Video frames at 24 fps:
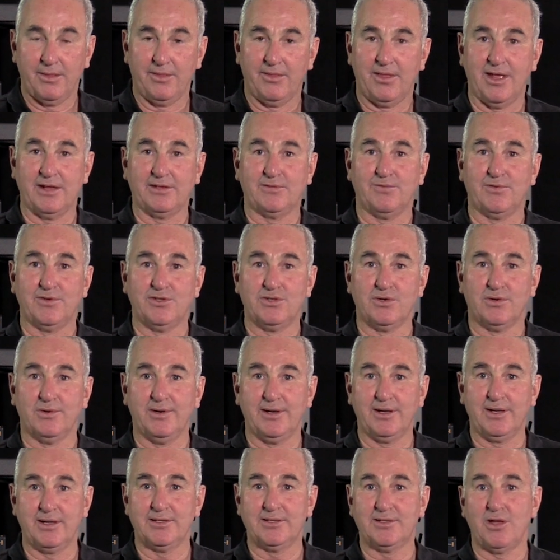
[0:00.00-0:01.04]
Thanks for
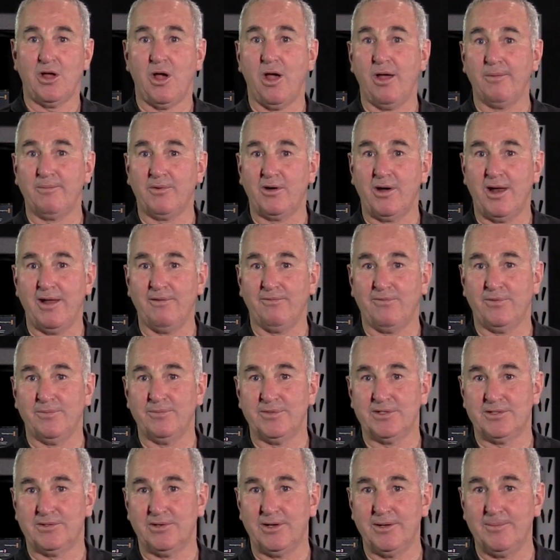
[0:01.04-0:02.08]
joining us. I'm Grant
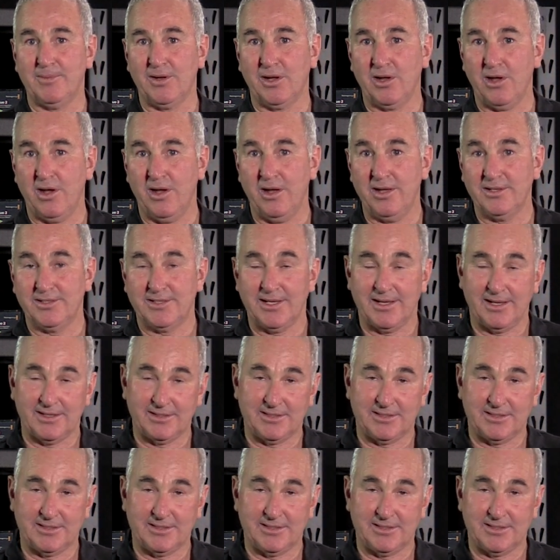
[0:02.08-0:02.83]
from The Streaming Guys.